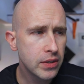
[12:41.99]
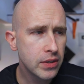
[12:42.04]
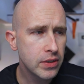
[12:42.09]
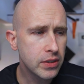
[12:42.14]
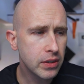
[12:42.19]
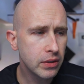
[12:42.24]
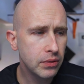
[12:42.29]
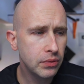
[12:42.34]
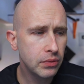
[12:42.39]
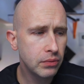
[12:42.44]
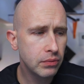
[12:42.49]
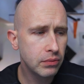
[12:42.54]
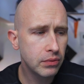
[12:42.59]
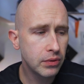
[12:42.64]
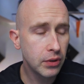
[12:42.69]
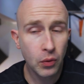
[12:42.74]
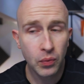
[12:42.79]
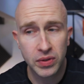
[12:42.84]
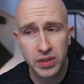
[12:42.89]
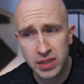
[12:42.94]
So
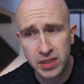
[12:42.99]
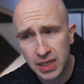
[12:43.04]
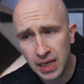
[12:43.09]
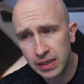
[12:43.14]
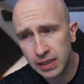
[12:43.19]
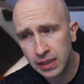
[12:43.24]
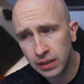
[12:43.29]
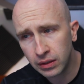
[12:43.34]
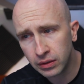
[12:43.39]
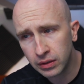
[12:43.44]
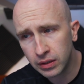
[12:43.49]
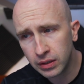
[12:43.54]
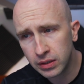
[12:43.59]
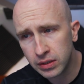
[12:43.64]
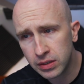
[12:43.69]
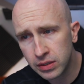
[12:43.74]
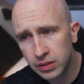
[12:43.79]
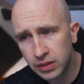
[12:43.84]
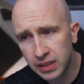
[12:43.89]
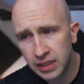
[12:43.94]
notwithstanding
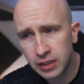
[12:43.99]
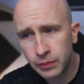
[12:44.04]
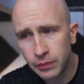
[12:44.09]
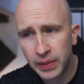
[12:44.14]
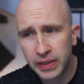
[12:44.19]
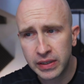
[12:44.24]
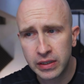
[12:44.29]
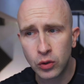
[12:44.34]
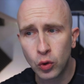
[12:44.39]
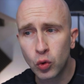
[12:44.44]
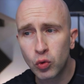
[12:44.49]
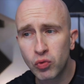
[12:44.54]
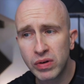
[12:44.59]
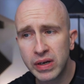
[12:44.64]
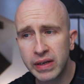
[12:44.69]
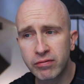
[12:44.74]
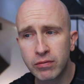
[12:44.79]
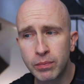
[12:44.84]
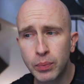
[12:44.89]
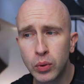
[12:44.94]
that The Independent
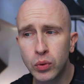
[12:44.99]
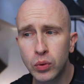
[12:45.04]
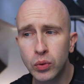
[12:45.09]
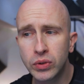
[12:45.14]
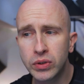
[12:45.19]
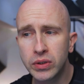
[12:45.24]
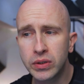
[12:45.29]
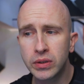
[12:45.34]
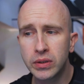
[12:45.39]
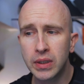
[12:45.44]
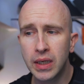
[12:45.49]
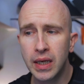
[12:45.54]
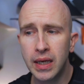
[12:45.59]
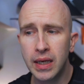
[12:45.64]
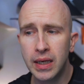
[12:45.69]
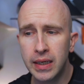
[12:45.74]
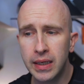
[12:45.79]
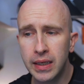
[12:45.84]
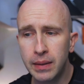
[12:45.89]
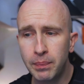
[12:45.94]
already reports
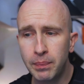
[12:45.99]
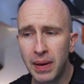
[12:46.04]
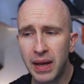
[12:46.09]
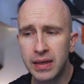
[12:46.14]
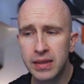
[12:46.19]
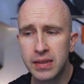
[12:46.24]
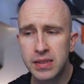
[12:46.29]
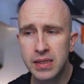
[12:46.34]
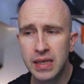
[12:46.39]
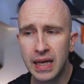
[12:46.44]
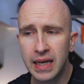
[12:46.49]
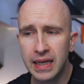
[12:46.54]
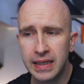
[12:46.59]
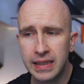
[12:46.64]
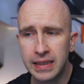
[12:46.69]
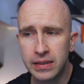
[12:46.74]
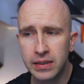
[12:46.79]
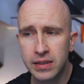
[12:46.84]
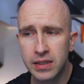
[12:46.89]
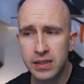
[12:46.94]
a palace
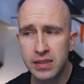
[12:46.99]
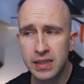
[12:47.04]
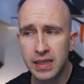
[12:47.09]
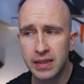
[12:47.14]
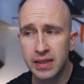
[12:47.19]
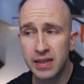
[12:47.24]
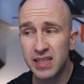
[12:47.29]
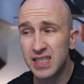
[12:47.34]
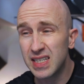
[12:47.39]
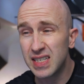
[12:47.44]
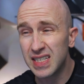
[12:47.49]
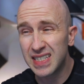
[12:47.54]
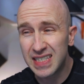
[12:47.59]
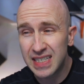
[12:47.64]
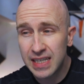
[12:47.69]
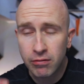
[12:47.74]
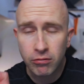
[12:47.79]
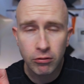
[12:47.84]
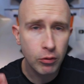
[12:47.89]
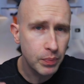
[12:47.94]
aide to say there's
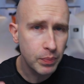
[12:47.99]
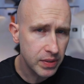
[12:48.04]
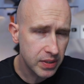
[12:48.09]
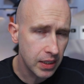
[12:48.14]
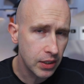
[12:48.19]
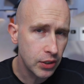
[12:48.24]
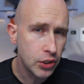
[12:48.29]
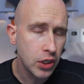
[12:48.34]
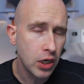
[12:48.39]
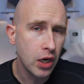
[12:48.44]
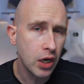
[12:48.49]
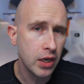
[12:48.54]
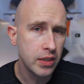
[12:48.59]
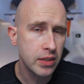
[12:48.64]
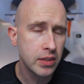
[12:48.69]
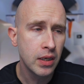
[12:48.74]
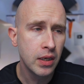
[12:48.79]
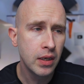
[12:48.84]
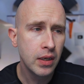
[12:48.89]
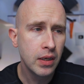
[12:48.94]
0%
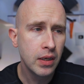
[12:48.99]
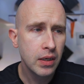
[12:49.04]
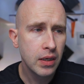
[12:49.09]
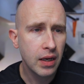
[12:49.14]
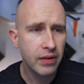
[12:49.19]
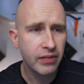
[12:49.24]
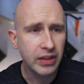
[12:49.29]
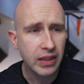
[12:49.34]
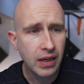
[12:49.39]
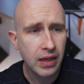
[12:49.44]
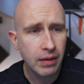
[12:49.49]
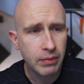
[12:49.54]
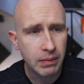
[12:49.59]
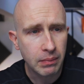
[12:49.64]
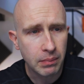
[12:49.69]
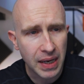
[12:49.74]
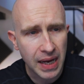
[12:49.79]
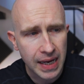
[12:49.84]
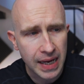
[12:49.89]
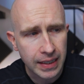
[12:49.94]
chance of him
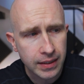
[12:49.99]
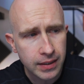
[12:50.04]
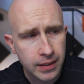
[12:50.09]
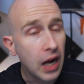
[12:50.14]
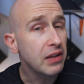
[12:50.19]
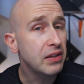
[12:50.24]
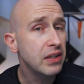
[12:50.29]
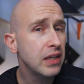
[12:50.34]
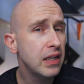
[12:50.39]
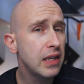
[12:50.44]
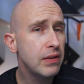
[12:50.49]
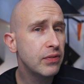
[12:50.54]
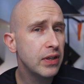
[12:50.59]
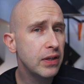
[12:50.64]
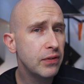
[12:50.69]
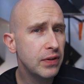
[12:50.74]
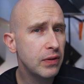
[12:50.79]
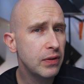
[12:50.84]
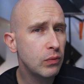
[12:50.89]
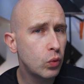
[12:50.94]
coming back, I think even
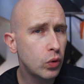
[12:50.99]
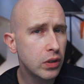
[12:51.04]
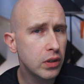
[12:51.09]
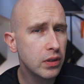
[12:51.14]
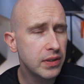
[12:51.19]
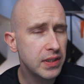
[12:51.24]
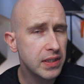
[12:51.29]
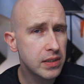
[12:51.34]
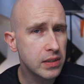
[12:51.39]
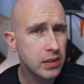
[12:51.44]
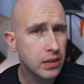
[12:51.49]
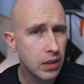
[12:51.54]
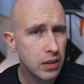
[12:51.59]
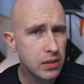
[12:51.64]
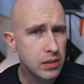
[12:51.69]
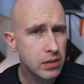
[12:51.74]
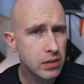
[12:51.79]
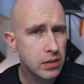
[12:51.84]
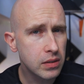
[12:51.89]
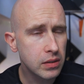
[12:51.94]
if it were
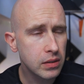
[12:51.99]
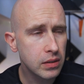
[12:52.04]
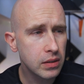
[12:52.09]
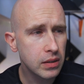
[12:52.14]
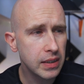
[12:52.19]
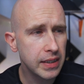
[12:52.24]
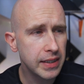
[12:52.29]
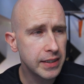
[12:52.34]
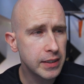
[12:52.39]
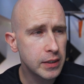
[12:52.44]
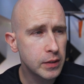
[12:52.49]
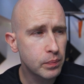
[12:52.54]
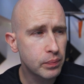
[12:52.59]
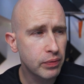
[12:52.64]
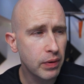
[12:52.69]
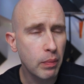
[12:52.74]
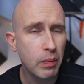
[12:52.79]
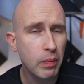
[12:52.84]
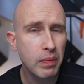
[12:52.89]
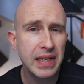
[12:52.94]
discussed, it's
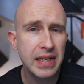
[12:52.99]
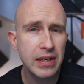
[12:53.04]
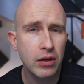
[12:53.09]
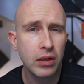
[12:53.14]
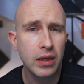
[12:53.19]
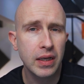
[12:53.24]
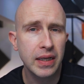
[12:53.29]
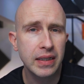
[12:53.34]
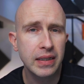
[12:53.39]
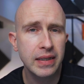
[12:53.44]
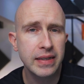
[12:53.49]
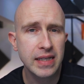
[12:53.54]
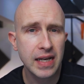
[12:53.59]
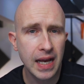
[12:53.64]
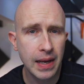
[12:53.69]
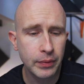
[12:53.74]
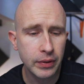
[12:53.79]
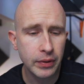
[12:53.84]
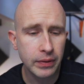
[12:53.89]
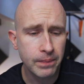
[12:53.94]
probably not likely to
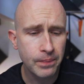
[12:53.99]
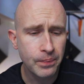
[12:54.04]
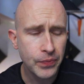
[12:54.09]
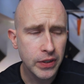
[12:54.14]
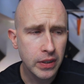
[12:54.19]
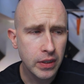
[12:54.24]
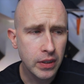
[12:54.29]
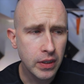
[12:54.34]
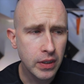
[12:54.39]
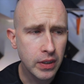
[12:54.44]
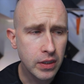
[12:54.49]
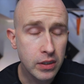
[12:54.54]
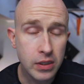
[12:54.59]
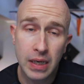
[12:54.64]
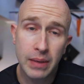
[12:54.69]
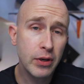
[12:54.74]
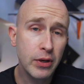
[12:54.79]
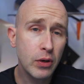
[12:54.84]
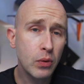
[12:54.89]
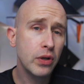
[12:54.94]
happen. So
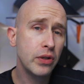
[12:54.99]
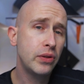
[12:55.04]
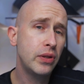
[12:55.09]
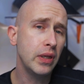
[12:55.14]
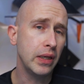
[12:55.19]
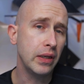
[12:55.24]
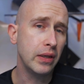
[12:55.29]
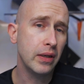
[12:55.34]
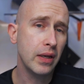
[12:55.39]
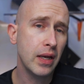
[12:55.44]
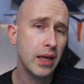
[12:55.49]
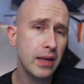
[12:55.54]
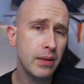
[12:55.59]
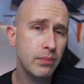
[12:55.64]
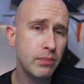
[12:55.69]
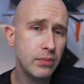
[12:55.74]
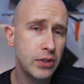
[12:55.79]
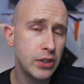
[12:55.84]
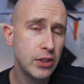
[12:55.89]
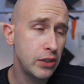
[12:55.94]
let me know what you think.
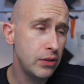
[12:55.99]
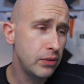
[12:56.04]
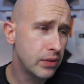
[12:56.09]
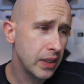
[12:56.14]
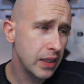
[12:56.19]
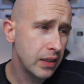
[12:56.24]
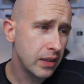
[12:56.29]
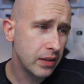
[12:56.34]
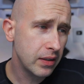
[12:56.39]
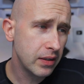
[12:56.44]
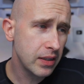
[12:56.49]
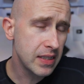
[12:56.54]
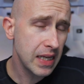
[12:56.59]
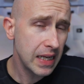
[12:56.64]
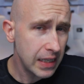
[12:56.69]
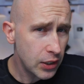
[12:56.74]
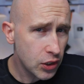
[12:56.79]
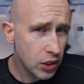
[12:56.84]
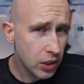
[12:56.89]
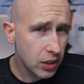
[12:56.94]
Do you think there's
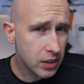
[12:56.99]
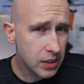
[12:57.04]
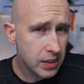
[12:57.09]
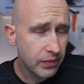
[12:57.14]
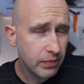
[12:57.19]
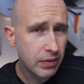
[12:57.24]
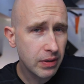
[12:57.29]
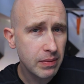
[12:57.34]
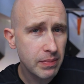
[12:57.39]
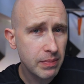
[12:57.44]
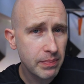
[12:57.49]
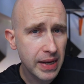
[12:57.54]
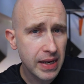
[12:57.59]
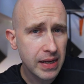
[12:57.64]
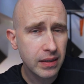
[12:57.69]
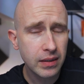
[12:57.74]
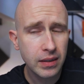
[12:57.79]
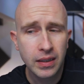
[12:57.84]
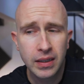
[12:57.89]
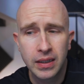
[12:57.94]
any chance of him coming
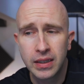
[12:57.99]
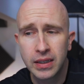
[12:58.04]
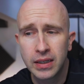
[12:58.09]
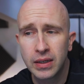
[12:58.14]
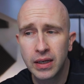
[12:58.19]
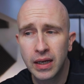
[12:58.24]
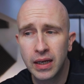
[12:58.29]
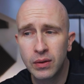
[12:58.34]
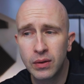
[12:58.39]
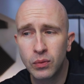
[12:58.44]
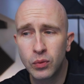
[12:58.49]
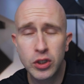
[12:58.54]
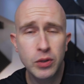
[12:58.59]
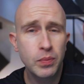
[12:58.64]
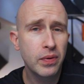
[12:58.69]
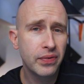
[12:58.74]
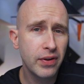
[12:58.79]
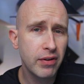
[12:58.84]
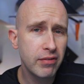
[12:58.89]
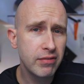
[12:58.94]
back? Would you
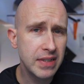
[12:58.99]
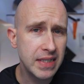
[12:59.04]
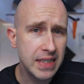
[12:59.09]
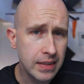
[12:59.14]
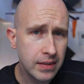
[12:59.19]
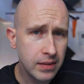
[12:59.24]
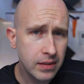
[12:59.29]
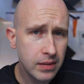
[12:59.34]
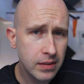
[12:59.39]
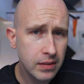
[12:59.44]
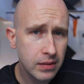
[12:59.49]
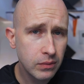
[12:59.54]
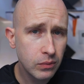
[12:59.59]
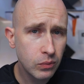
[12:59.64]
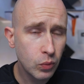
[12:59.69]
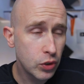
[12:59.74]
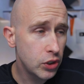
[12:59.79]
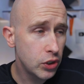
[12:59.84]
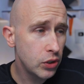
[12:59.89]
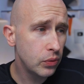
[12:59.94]
prefer he didn't?
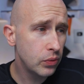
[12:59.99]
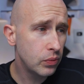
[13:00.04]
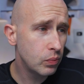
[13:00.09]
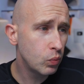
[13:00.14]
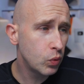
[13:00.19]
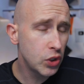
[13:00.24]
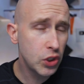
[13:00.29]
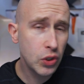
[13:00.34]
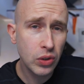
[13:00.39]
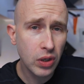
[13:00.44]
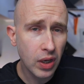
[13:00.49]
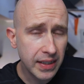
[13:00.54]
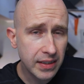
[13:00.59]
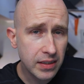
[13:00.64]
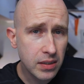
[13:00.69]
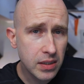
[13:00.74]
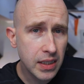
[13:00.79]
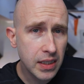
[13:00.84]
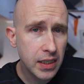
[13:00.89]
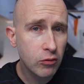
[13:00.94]
Would you like
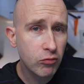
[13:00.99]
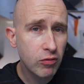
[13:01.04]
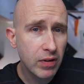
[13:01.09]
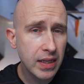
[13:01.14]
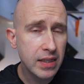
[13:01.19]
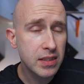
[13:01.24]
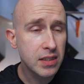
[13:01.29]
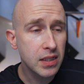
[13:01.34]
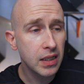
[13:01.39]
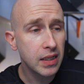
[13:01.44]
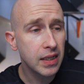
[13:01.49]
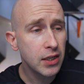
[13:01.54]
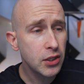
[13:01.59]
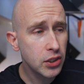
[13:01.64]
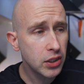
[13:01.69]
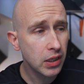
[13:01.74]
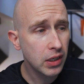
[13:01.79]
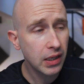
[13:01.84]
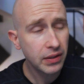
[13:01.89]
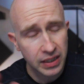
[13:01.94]
to see a
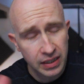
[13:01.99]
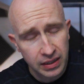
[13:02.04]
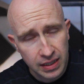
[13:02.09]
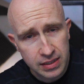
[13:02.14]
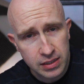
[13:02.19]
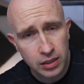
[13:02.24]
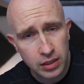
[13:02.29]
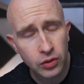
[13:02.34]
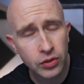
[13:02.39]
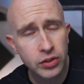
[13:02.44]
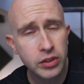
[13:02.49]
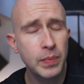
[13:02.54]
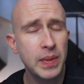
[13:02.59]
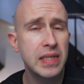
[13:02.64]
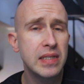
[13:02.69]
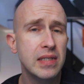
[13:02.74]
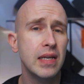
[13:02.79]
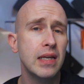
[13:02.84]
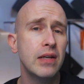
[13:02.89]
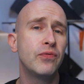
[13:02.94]
reconciliation? I think there's a lot to be
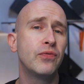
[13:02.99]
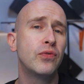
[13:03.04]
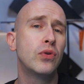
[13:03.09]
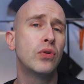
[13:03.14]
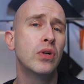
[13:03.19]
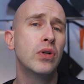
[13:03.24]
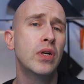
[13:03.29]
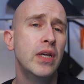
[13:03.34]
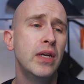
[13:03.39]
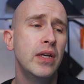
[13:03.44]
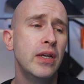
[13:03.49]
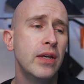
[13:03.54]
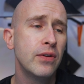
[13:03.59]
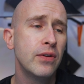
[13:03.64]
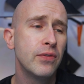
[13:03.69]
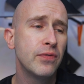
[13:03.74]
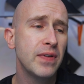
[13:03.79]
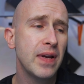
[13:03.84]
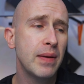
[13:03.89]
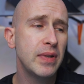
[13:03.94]
said for
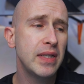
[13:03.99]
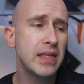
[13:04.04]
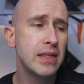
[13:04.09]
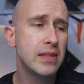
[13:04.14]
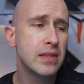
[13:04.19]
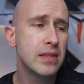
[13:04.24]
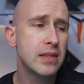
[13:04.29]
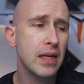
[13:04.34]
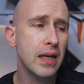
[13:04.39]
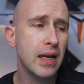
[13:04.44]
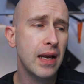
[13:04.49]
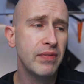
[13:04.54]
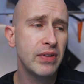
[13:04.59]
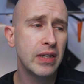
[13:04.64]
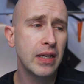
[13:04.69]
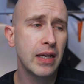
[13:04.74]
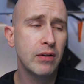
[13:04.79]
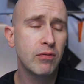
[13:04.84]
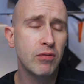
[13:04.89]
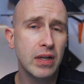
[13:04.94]
families
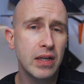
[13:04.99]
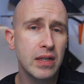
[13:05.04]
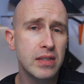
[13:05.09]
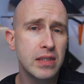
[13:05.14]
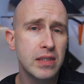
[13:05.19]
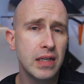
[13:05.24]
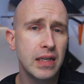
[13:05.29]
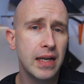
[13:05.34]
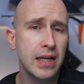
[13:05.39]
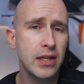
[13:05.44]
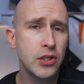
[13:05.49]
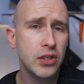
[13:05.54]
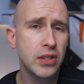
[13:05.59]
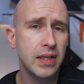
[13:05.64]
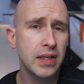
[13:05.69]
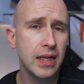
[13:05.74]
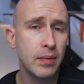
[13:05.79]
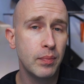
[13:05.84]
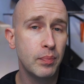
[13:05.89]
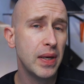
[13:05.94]
having a reconciliation
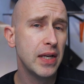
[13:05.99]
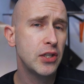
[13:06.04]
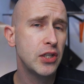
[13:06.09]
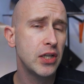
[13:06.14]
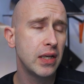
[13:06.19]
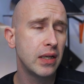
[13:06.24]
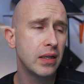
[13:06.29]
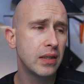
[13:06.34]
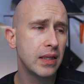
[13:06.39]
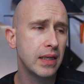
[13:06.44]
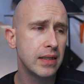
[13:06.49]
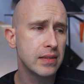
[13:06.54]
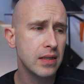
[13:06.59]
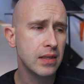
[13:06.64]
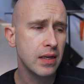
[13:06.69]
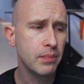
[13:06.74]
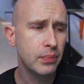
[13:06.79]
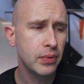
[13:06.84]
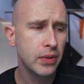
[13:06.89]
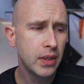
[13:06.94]
and patching things
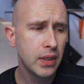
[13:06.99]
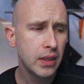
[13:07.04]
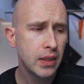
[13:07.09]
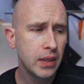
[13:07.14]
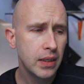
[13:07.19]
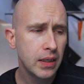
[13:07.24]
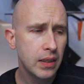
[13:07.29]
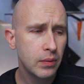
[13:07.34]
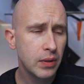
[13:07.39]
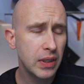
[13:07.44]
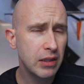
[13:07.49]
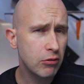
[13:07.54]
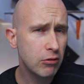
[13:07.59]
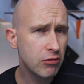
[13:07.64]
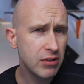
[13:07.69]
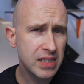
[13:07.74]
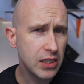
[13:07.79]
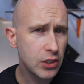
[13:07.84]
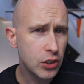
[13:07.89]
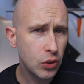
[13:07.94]
up. Or
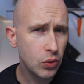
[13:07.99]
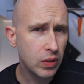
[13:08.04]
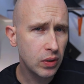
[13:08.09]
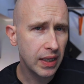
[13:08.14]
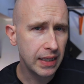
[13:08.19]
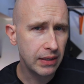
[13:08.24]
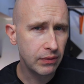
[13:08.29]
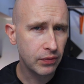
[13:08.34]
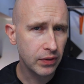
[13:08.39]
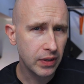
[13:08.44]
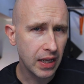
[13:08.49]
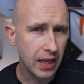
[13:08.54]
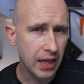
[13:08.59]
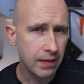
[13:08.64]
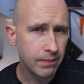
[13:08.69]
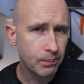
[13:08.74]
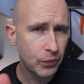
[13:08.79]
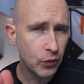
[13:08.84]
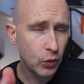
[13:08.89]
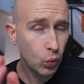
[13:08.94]
is it too late for
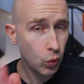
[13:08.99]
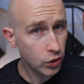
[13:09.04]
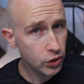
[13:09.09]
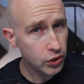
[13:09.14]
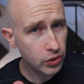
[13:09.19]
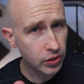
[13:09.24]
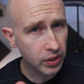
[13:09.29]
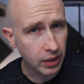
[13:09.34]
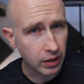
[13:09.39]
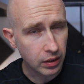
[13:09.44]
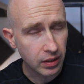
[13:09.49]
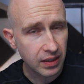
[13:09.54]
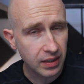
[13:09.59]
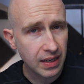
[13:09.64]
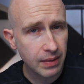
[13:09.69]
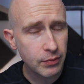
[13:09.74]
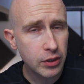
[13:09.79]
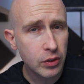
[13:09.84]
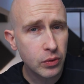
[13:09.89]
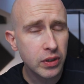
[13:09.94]
that? What do you think?
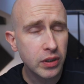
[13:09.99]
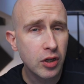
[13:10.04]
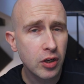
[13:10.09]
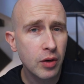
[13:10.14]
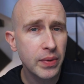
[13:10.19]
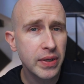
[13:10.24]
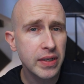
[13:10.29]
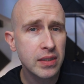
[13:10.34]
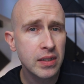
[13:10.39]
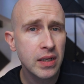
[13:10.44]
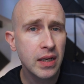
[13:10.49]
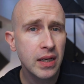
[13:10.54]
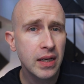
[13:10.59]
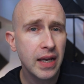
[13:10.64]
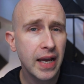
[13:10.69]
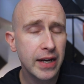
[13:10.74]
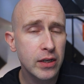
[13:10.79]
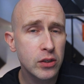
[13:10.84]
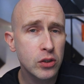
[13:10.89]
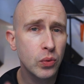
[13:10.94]
Let me know in the comments.
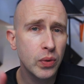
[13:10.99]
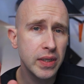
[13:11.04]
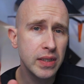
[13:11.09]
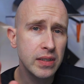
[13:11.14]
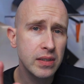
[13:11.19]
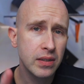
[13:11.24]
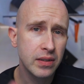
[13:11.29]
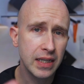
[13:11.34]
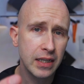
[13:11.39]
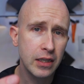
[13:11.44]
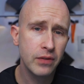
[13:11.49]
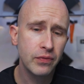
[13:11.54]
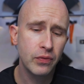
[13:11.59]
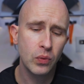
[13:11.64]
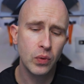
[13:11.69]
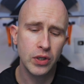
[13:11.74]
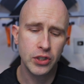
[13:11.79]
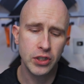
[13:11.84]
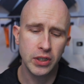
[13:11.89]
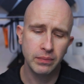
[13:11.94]
And as always, thank you for
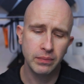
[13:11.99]
watching.